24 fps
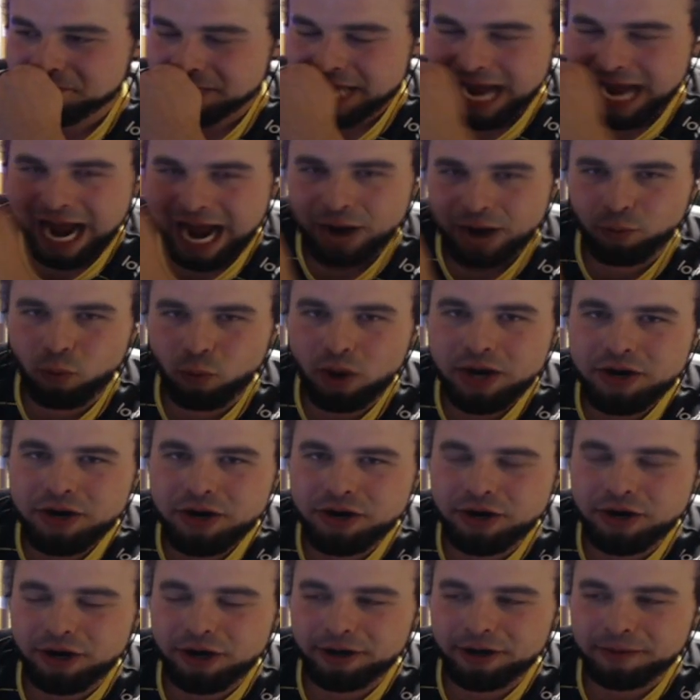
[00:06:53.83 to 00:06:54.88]
I
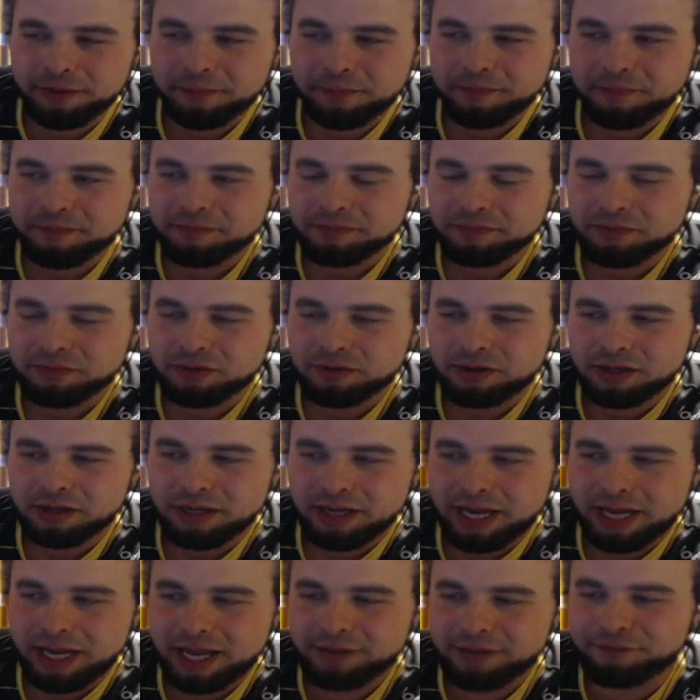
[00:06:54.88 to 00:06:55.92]
wonder
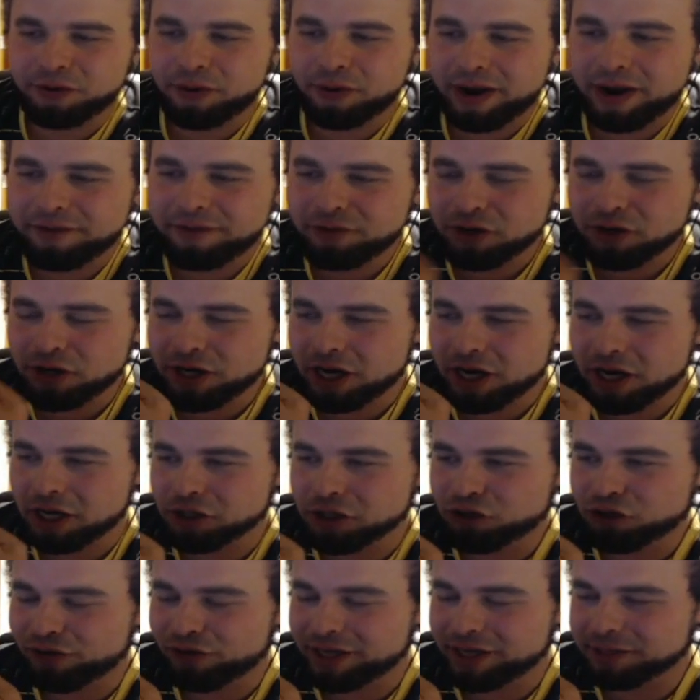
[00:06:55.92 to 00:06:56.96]
if they're ever going to
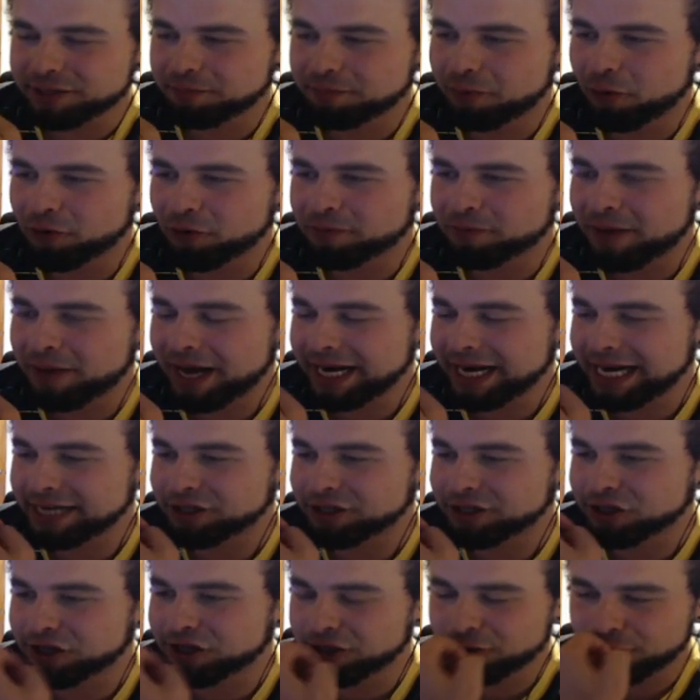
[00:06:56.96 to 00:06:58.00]
address BoardBot
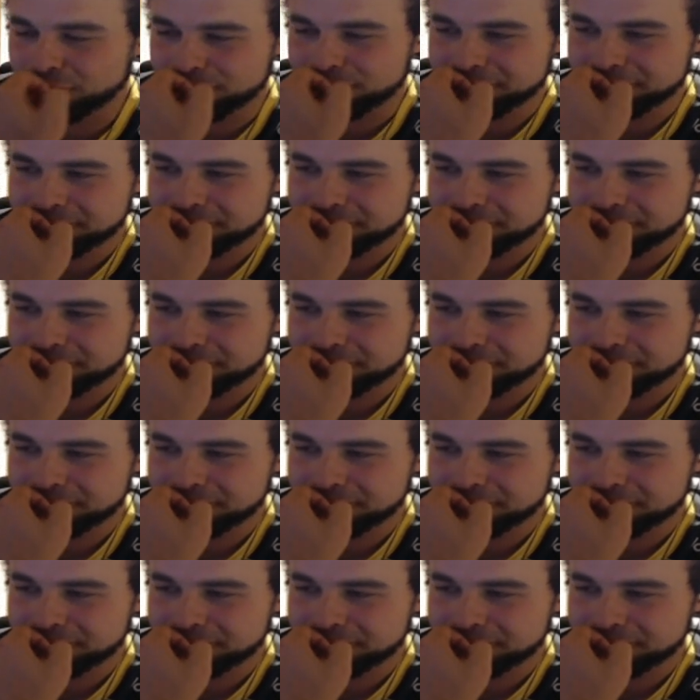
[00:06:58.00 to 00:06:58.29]
HQ.